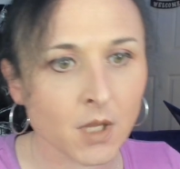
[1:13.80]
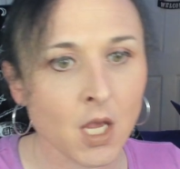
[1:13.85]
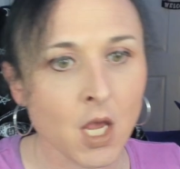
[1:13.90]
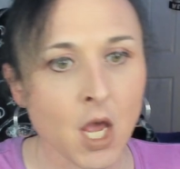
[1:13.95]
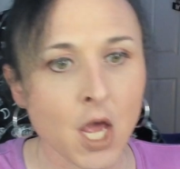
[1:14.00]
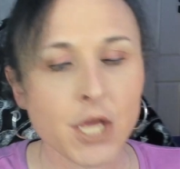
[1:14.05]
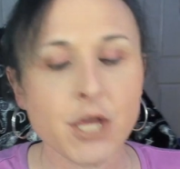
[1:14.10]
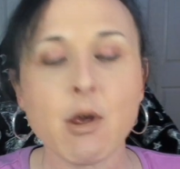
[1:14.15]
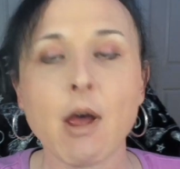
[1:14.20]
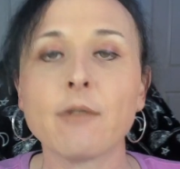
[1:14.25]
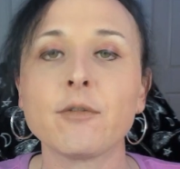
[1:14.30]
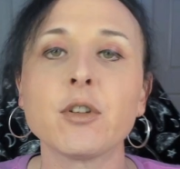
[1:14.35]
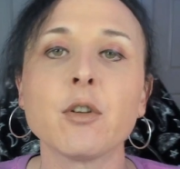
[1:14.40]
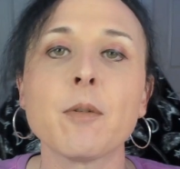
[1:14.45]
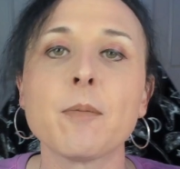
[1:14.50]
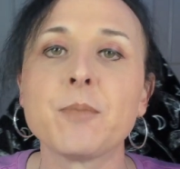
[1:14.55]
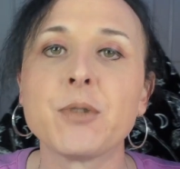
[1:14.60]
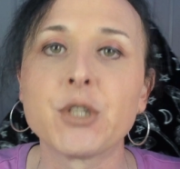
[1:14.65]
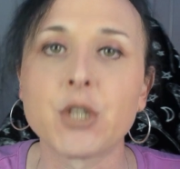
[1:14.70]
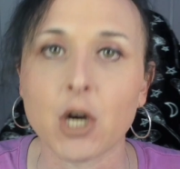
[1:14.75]
You have to
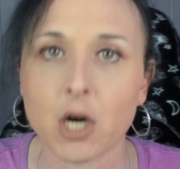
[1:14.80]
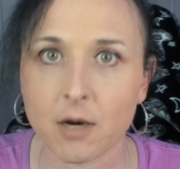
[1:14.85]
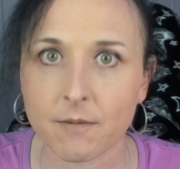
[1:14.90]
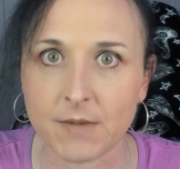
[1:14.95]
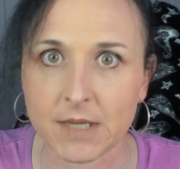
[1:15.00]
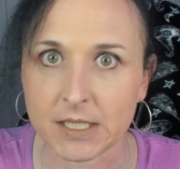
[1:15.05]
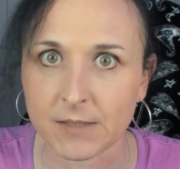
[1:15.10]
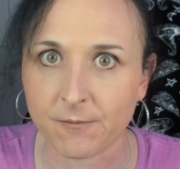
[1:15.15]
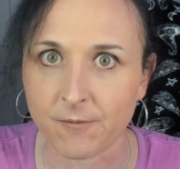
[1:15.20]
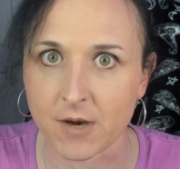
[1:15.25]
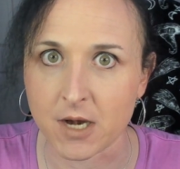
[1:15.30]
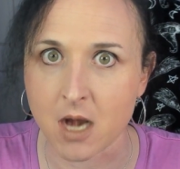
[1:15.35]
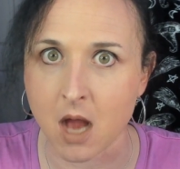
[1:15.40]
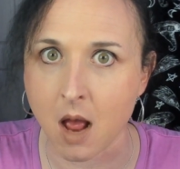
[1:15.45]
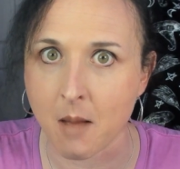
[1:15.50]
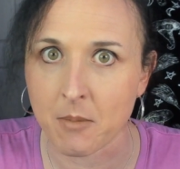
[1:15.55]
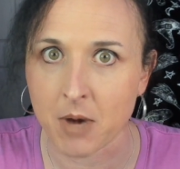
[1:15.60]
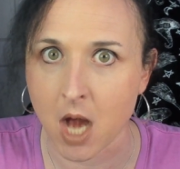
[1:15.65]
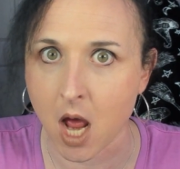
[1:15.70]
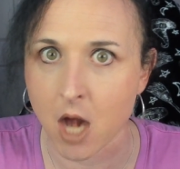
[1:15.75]
observe this
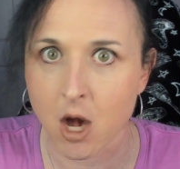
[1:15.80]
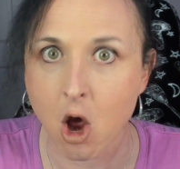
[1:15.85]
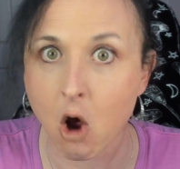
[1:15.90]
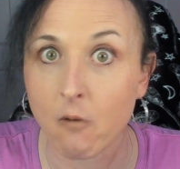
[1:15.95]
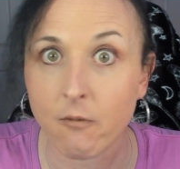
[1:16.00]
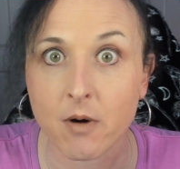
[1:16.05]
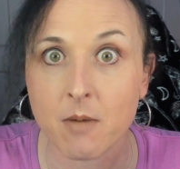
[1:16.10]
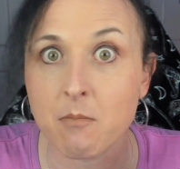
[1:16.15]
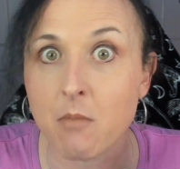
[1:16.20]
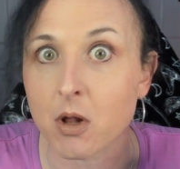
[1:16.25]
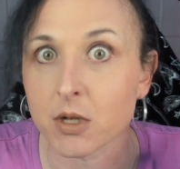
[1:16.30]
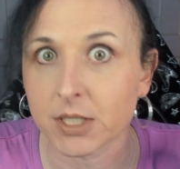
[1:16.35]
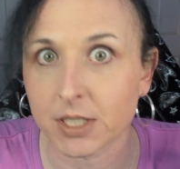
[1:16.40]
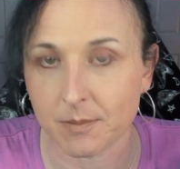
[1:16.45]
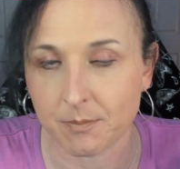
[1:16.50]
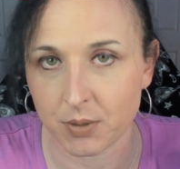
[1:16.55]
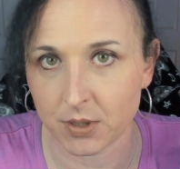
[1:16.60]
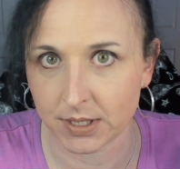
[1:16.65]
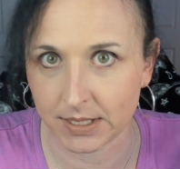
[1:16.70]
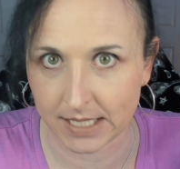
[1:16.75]
phenomenon over
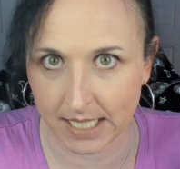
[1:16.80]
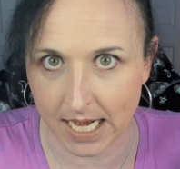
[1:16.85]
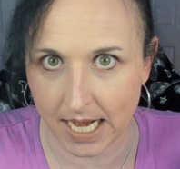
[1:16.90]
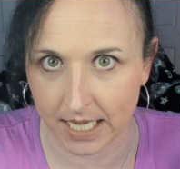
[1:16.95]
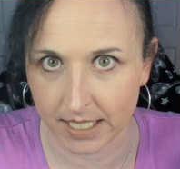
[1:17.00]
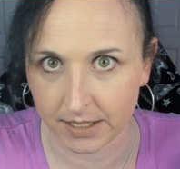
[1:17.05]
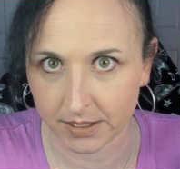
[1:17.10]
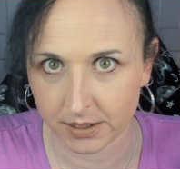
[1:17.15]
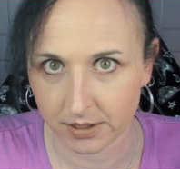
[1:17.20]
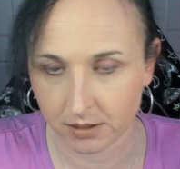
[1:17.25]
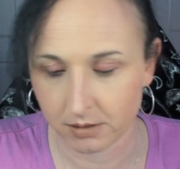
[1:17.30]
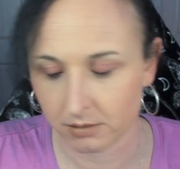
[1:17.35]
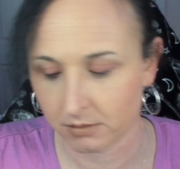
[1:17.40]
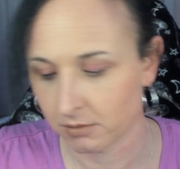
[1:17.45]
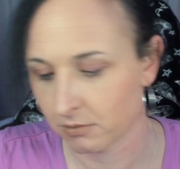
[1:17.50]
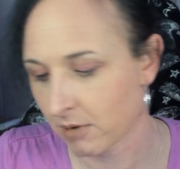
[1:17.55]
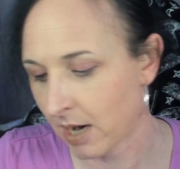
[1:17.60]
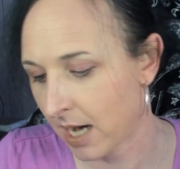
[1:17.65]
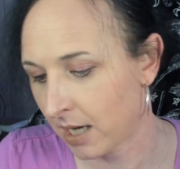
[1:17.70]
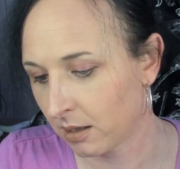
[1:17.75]
multiple days,
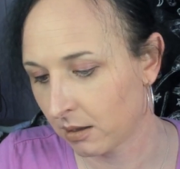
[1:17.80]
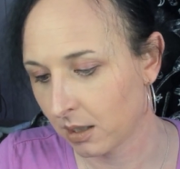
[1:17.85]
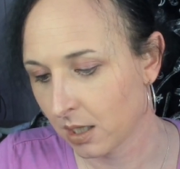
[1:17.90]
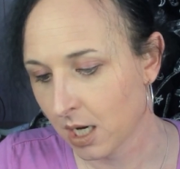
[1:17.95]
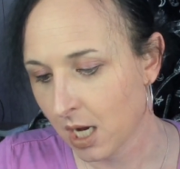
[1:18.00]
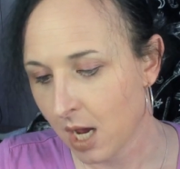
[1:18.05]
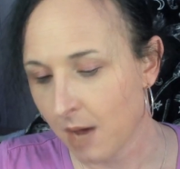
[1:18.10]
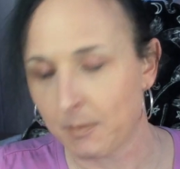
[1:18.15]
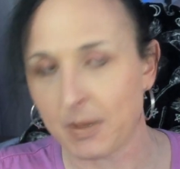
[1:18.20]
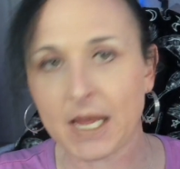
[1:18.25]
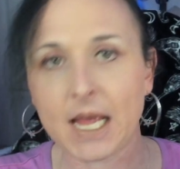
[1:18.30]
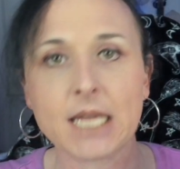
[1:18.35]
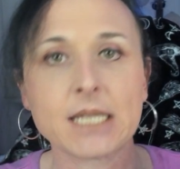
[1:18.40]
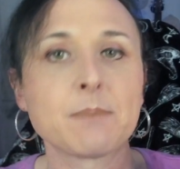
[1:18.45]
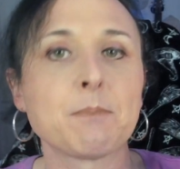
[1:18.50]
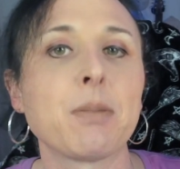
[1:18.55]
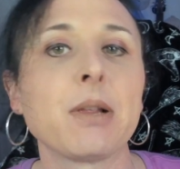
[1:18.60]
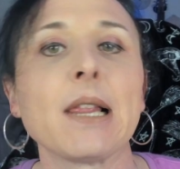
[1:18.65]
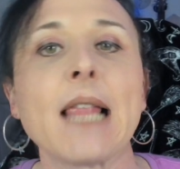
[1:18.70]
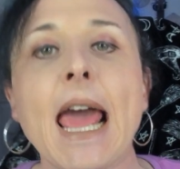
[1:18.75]
right? Because
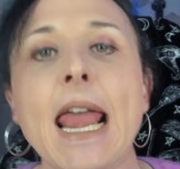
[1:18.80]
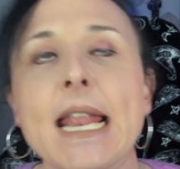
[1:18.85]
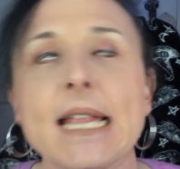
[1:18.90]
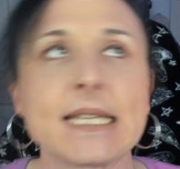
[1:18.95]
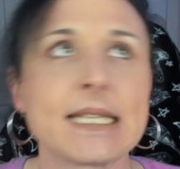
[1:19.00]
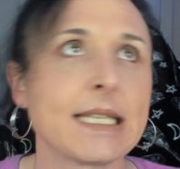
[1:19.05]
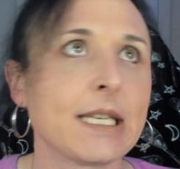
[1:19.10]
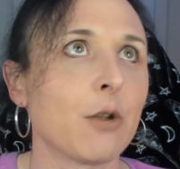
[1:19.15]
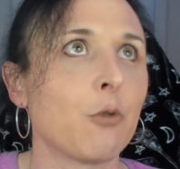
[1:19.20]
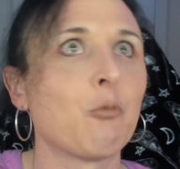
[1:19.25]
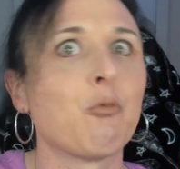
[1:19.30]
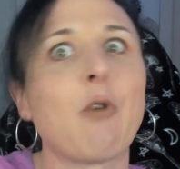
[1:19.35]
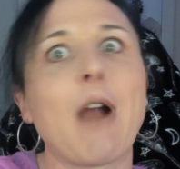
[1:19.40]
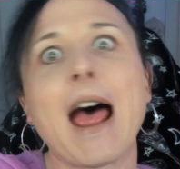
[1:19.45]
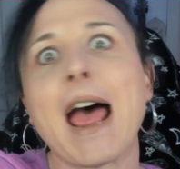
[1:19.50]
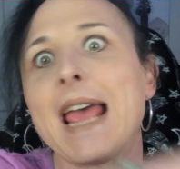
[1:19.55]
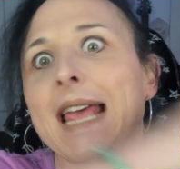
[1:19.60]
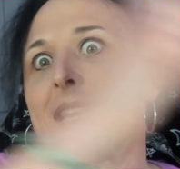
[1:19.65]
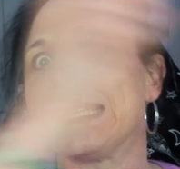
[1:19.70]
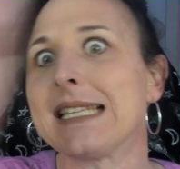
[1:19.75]
planets still
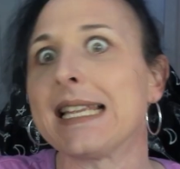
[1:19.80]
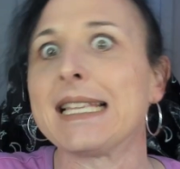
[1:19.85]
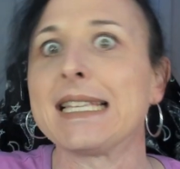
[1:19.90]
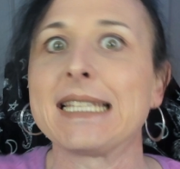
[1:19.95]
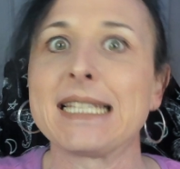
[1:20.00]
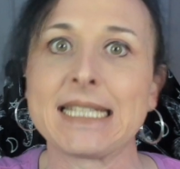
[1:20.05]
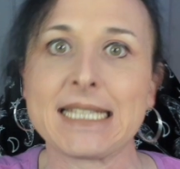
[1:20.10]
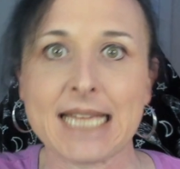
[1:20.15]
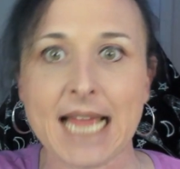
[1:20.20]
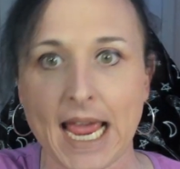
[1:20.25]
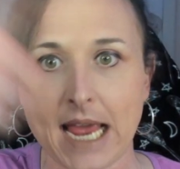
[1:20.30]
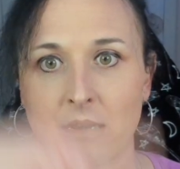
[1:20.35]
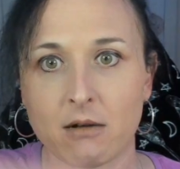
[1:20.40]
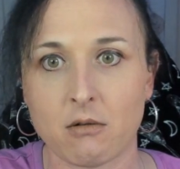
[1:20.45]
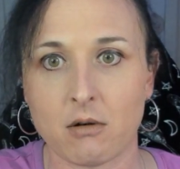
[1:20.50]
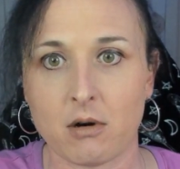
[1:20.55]
rise and set